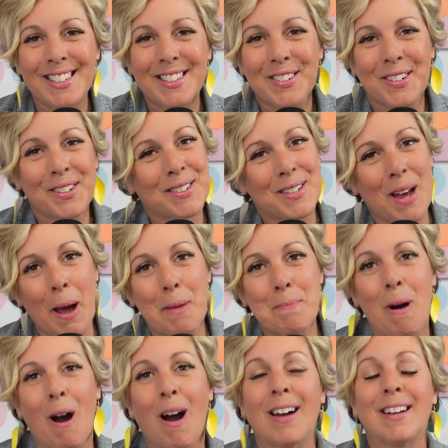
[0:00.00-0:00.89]
It's Her
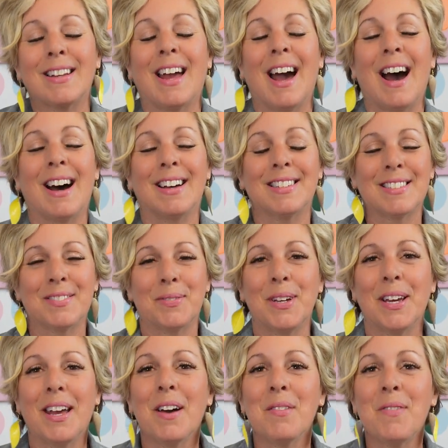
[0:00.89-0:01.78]
Time podcast.
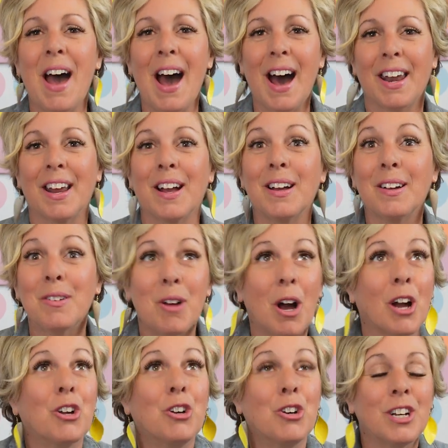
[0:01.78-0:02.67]
We have had
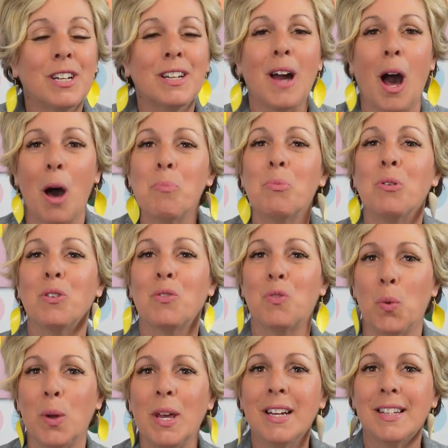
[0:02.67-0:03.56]
a good couple of
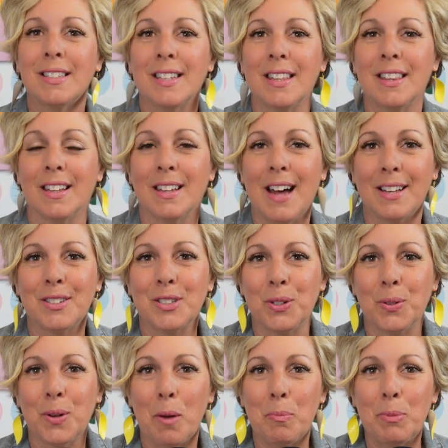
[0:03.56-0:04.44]
weeks, and the last
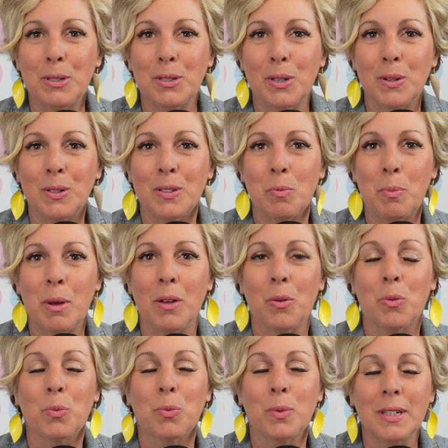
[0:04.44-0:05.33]
2 episodes have
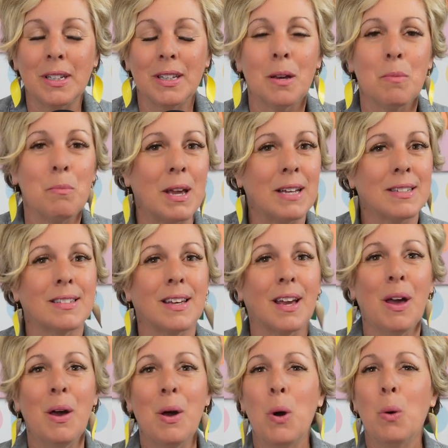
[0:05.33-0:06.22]
been really
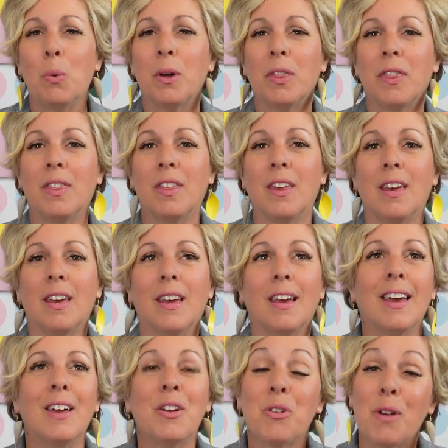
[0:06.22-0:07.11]
amazing with the
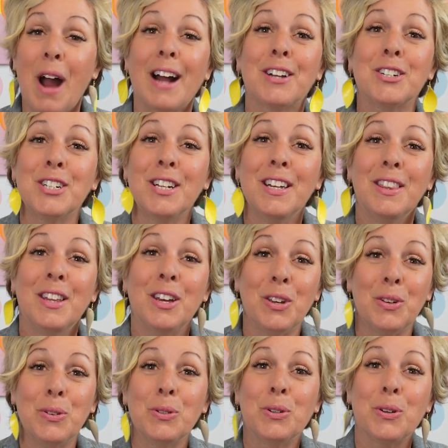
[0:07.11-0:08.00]
interaction
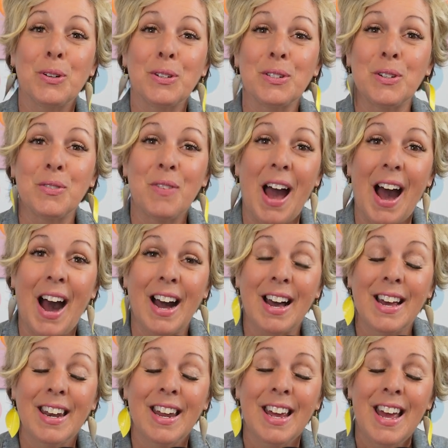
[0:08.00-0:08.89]
that you girls have
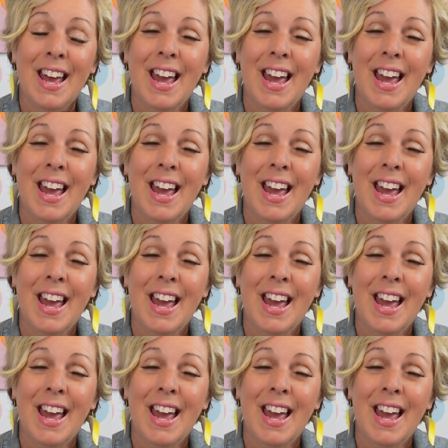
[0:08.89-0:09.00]
had,